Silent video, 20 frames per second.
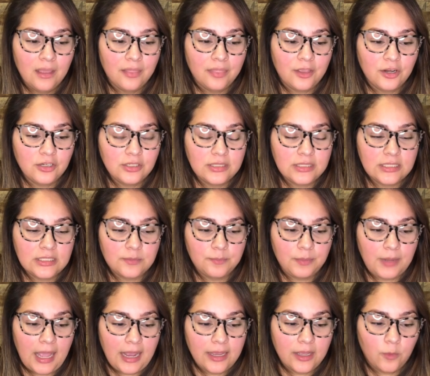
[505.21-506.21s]
There's this
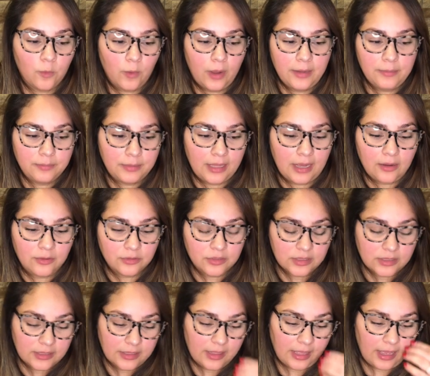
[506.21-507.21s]
black and white
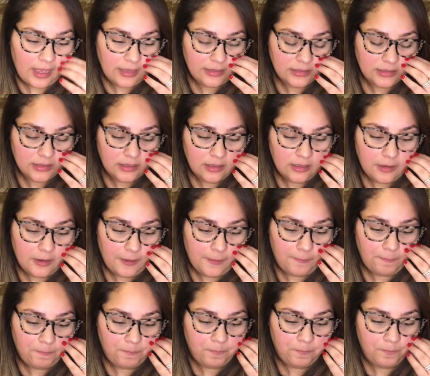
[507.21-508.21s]
blouse that
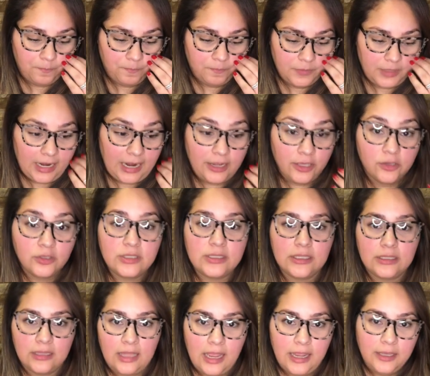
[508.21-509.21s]
I used
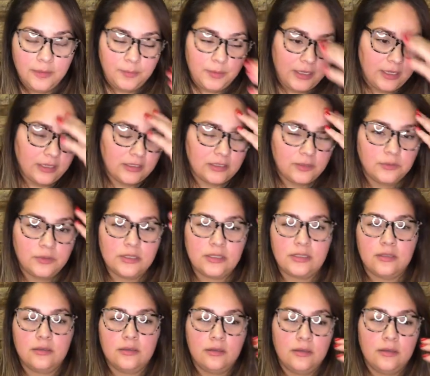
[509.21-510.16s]
to like because it was,